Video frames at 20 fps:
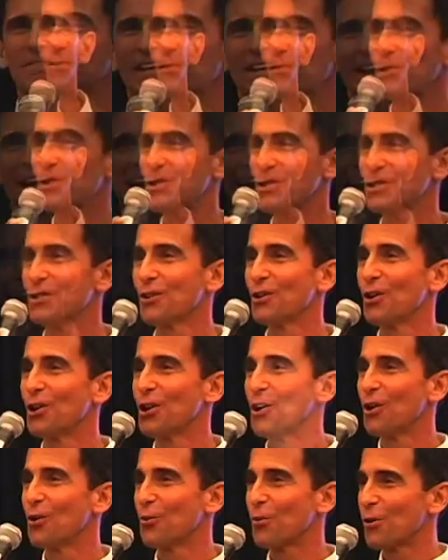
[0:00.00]
First
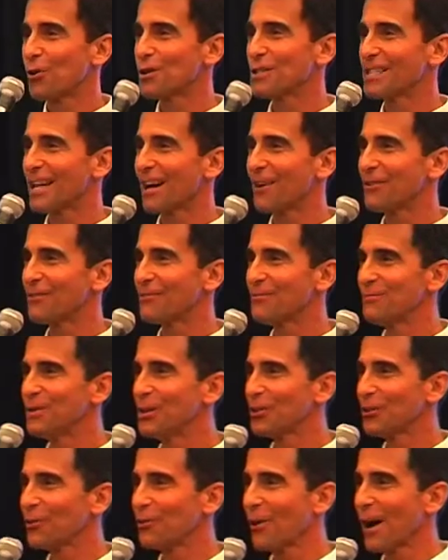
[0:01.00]
words out of
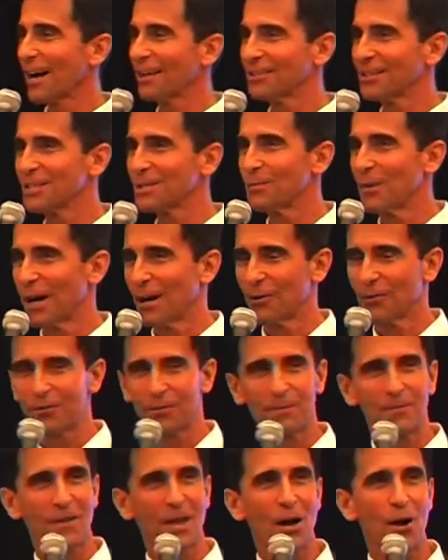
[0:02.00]
Bill O'Reilly's mouth:
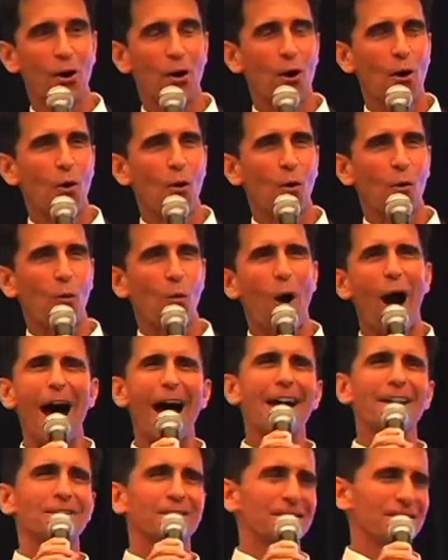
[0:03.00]

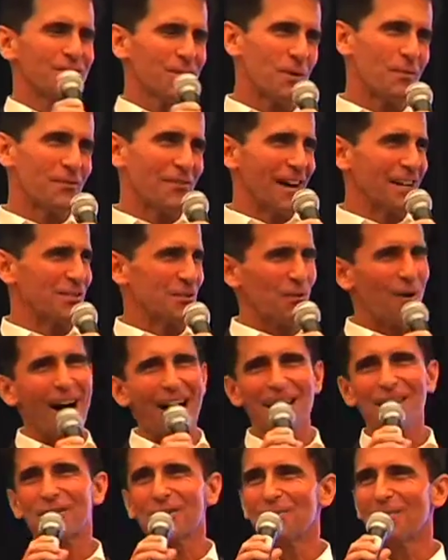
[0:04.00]
"Why, Supervisor,
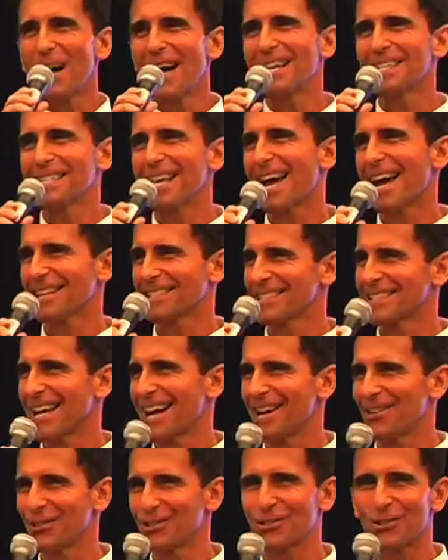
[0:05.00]
why should my tax
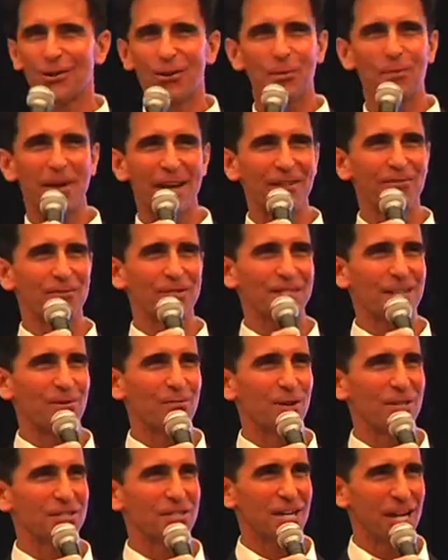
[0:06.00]
dollars go to pay for
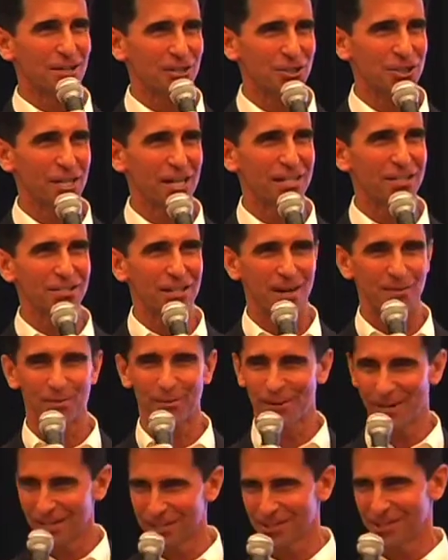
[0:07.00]
someone's sex change
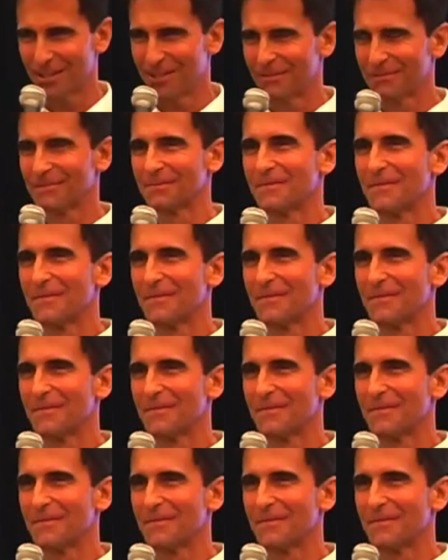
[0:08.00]
operation?"